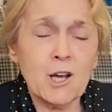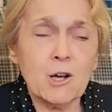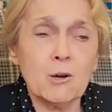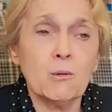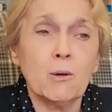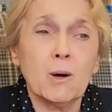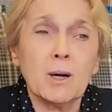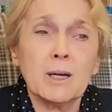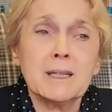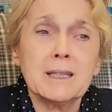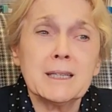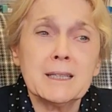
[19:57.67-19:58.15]

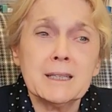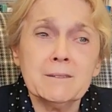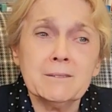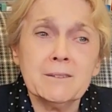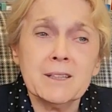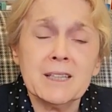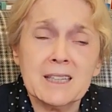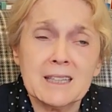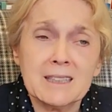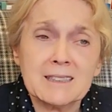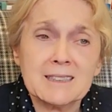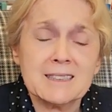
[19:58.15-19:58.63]
who are
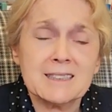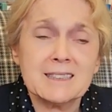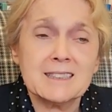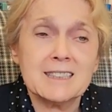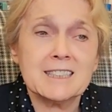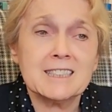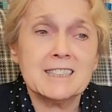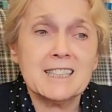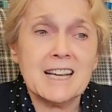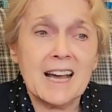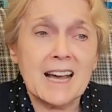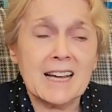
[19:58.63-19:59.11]
giving us
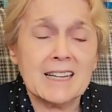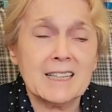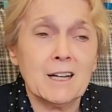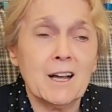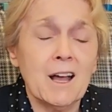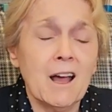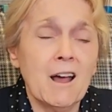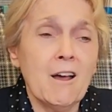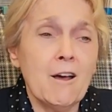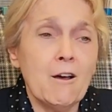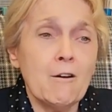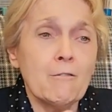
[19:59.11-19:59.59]
the data
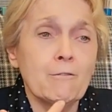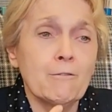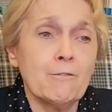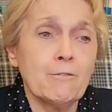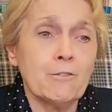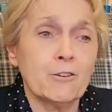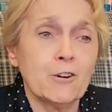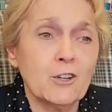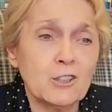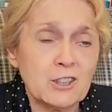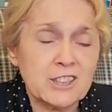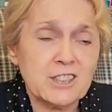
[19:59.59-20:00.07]

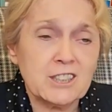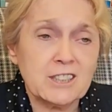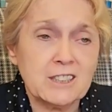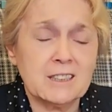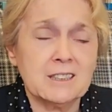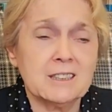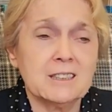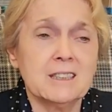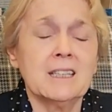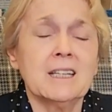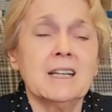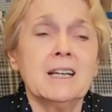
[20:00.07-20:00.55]

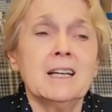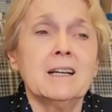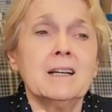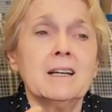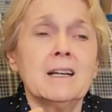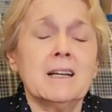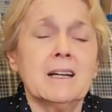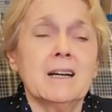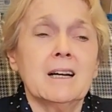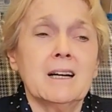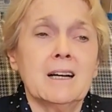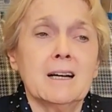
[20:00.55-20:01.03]
first,
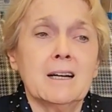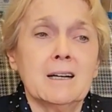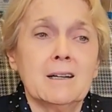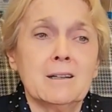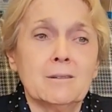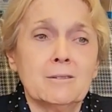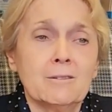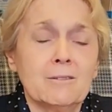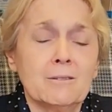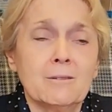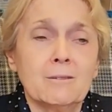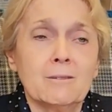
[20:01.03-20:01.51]

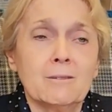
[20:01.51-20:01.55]
hand